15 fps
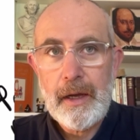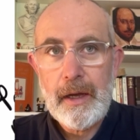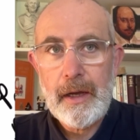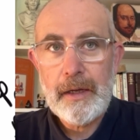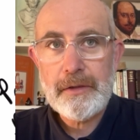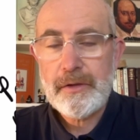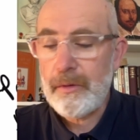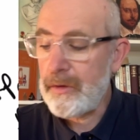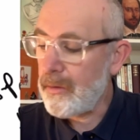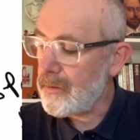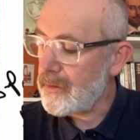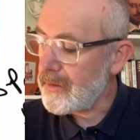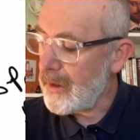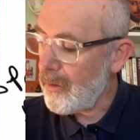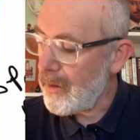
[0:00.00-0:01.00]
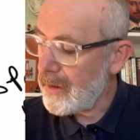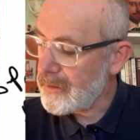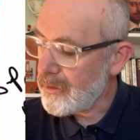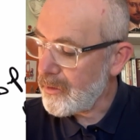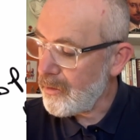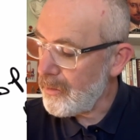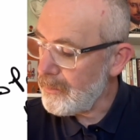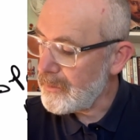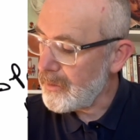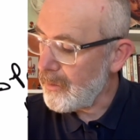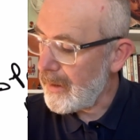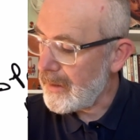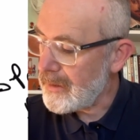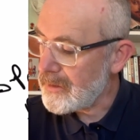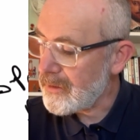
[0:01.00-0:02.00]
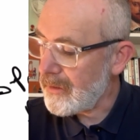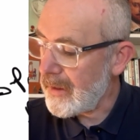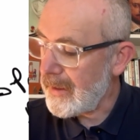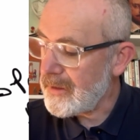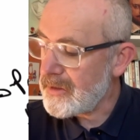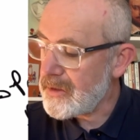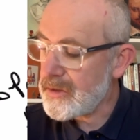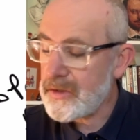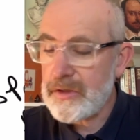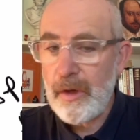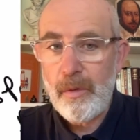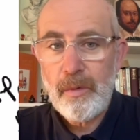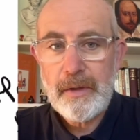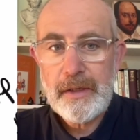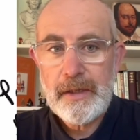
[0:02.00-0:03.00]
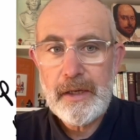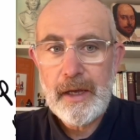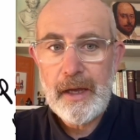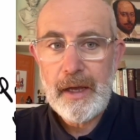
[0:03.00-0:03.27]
Antonio, "Thou art come to answer a stony